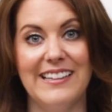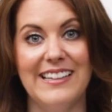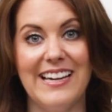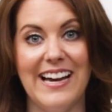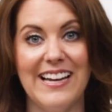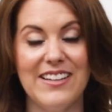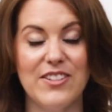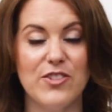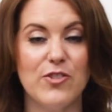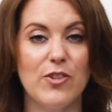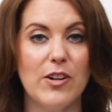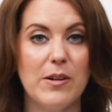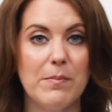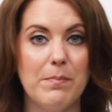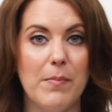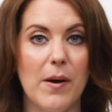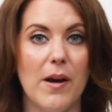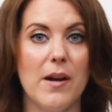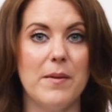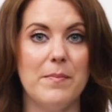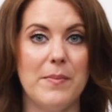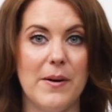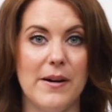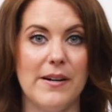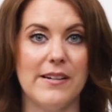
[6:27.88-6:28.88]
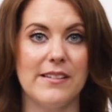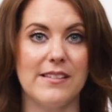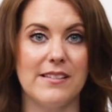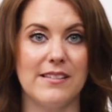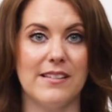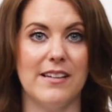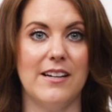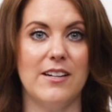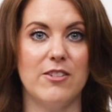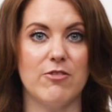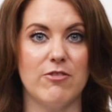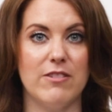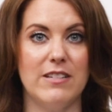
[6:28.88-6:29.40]
Gastric
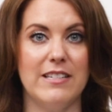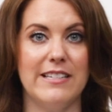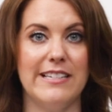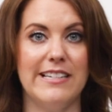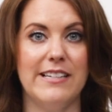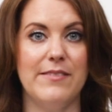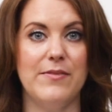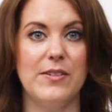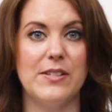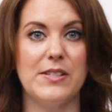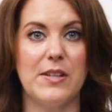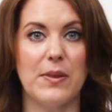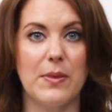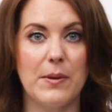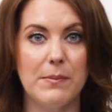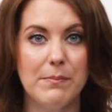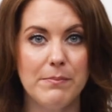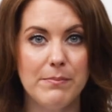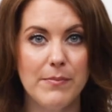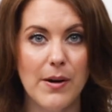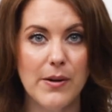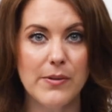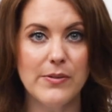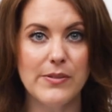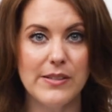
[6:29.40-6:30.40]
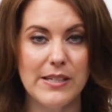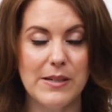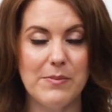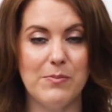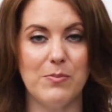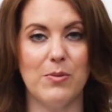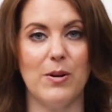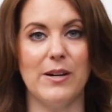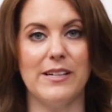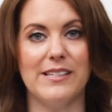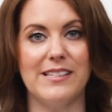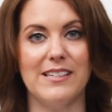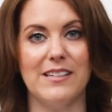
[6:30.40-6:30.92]
bypass surgery delivers the most
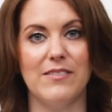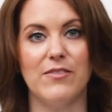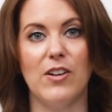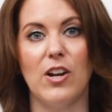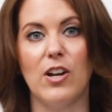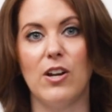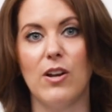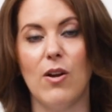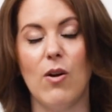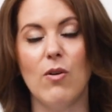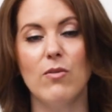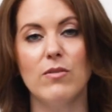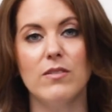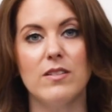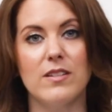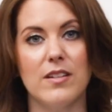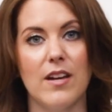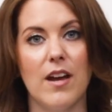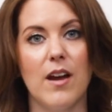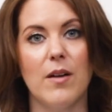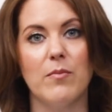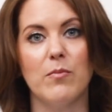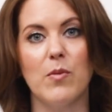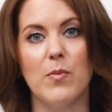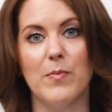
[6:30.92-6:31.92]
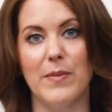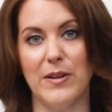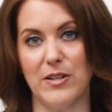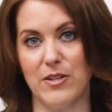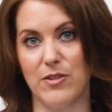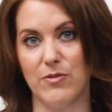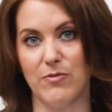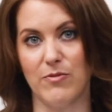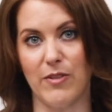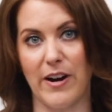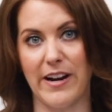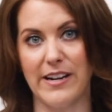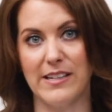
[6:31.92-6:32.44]
impressive long-term
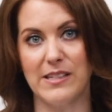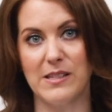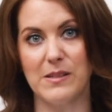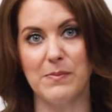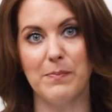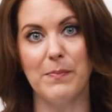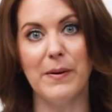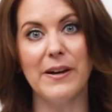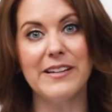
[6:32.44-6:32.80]
remission rates,